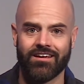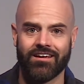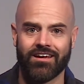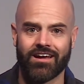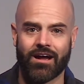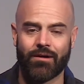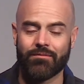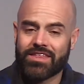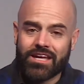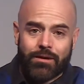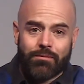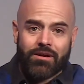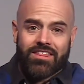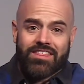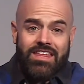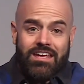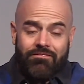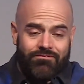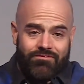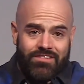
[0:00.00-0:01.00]
I mean, think about
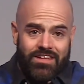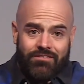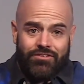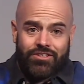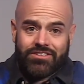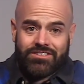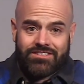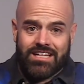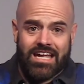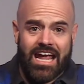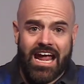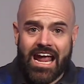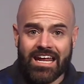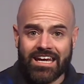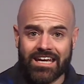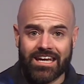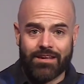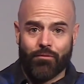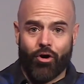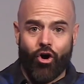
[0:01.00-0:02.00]
it. They just
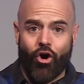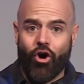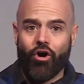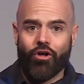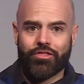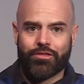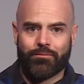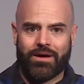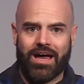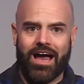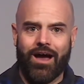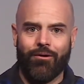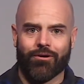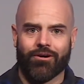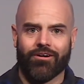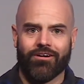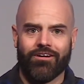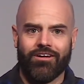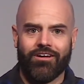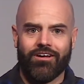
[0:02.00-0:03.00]
handed him all the
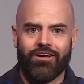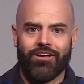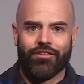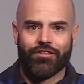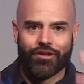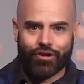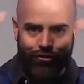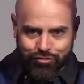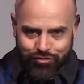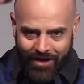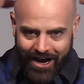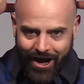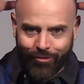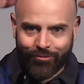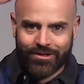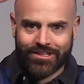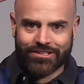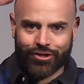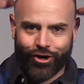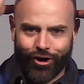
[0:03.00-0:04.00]
power. The
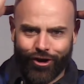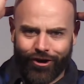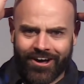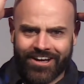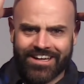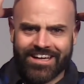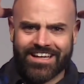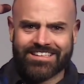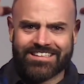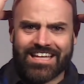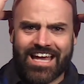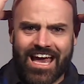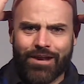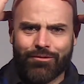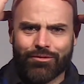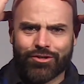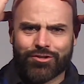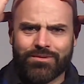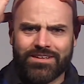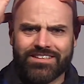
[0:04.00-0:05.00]
crown is on his head,
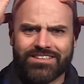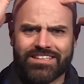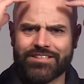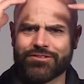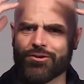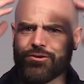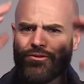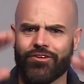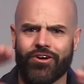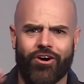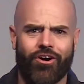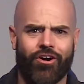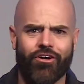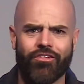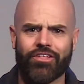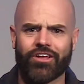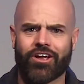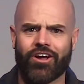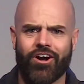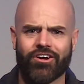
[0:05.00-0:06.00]
which means he's holding all
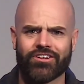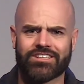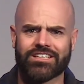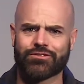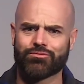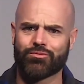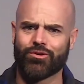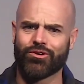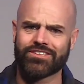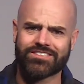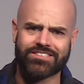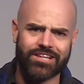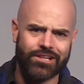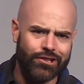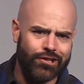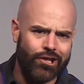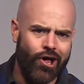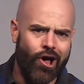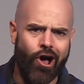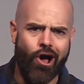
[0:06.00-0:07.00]
the cards. His word is the
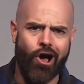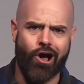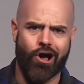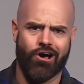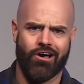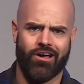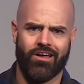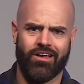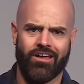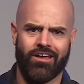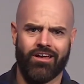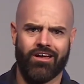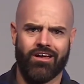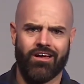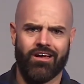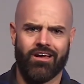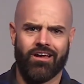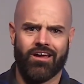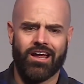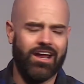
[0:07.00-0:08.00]
law.
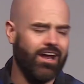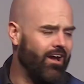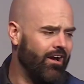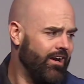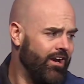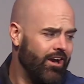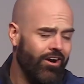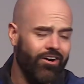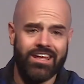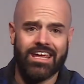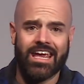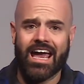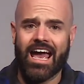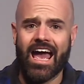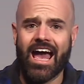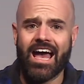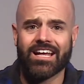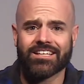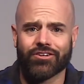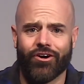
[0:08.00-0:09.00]
And he already
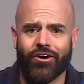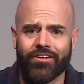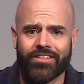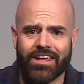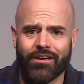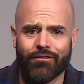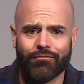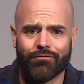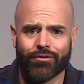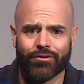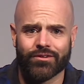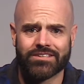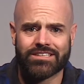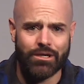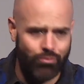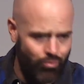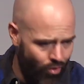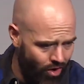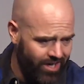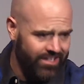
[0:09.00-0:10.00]
has all the influence. He
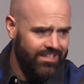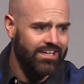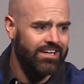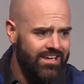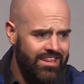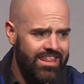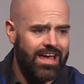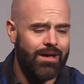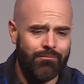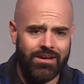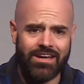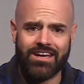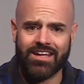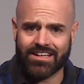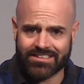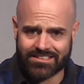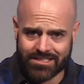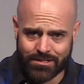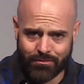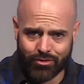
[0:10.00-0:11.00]
walked into that meeting
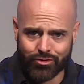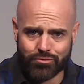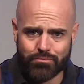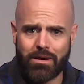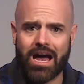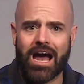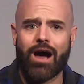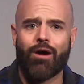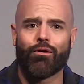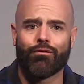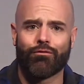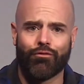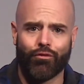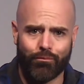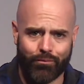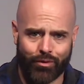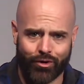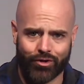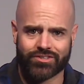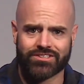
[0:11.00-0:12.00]
as the most powerful
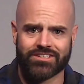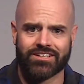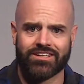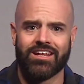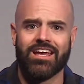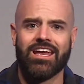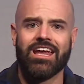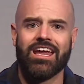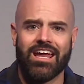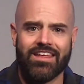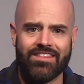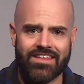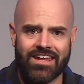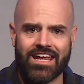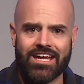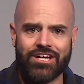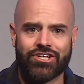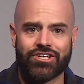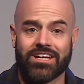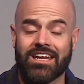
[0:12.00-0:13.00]
person in the
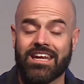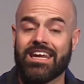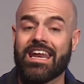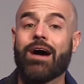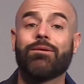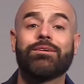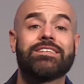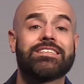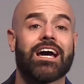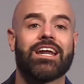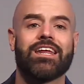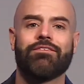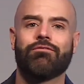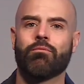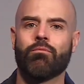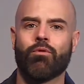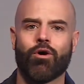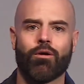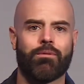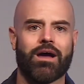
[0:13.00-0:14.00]
nation, and now he's got even
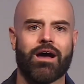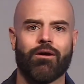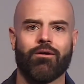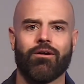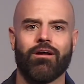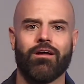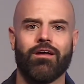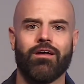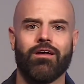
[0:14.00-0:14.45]
more power.